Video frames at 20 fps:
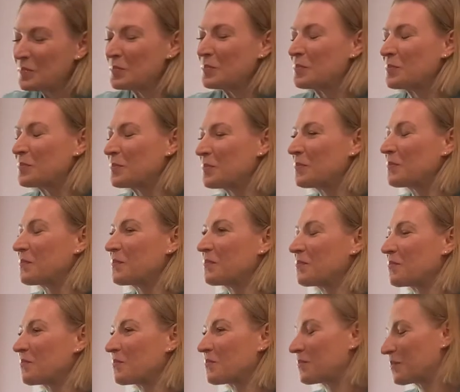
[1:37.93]

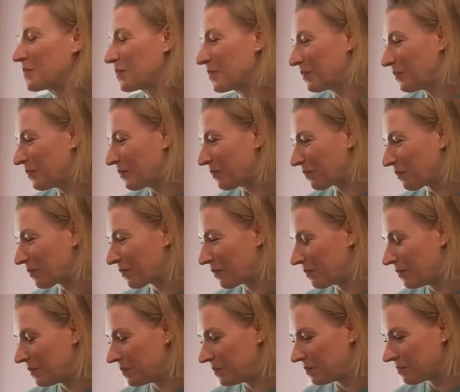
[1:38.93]

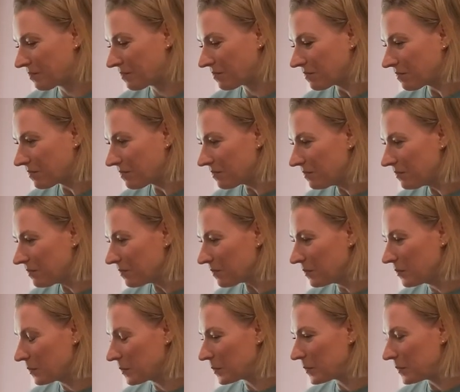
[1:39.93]

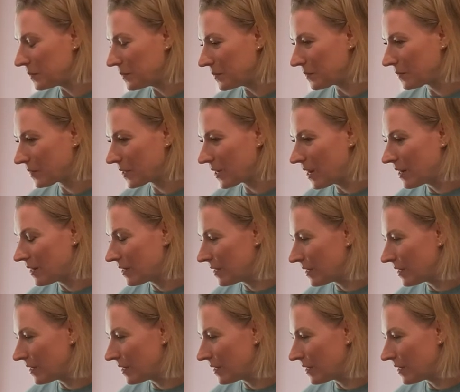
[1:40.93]
[no speech]